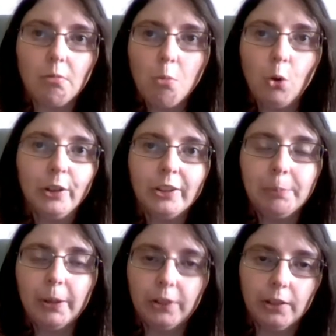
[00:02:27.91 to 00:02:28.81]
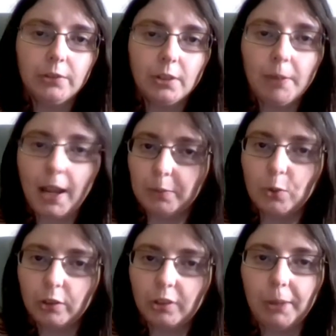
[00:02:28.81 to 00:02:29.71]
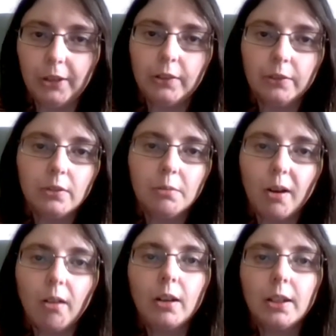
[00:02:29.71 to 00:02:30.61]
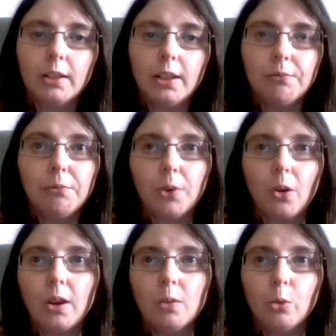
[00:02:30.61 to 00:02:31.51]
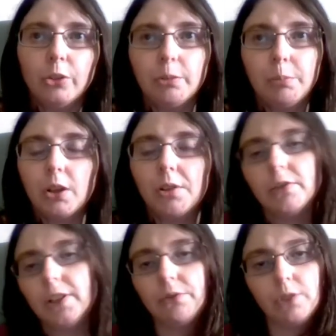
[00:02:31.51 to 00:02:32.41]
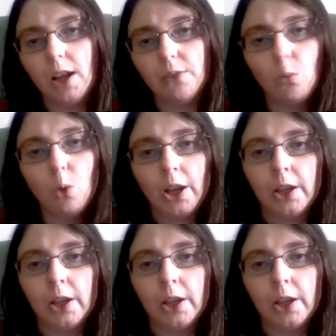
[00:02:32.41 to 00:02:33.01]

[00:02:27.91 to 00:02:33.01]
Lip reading: more expensive to make, more expensive to buy, even though it was superior in every other way.